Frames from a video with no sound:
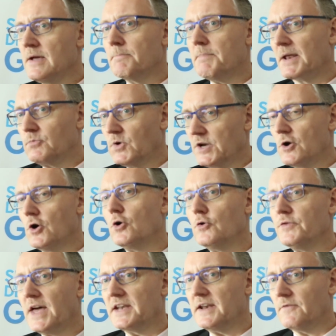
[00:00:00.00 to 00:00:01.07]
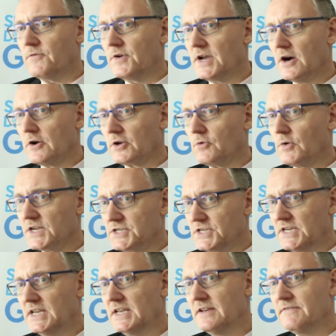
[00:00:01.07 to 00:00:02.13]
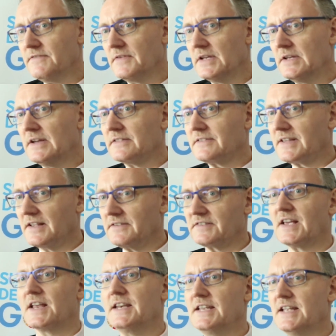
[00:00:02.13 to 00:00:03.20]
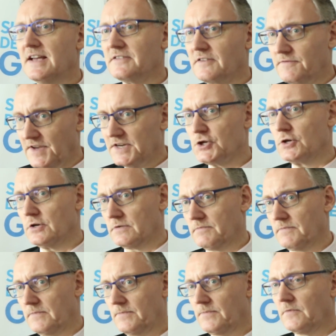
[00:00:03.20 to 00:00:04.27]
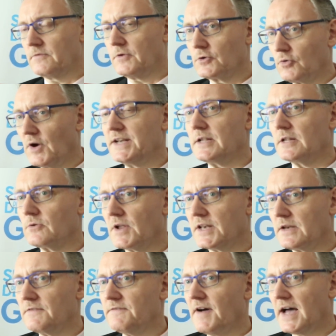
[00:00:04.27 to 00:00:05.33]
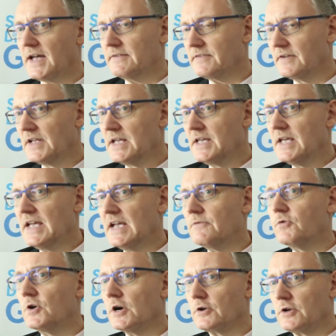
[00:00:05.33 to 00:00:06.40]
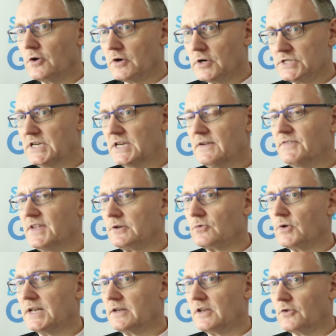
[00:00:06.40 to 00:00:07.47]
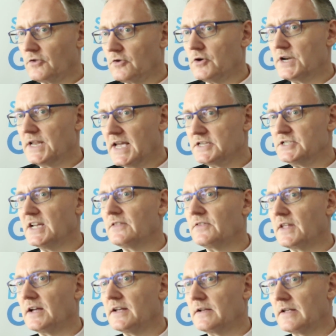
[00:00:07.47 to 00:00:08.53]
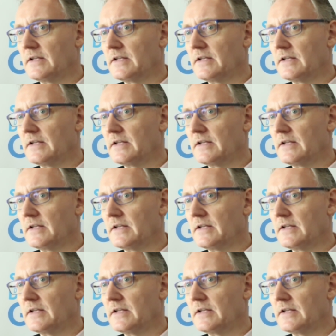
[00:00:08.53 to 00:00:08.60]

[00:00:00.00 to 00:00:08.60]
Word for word: but we know that if we are to achieve Tanzania's vision for 2025, if we are to achieve the 2030 agenda,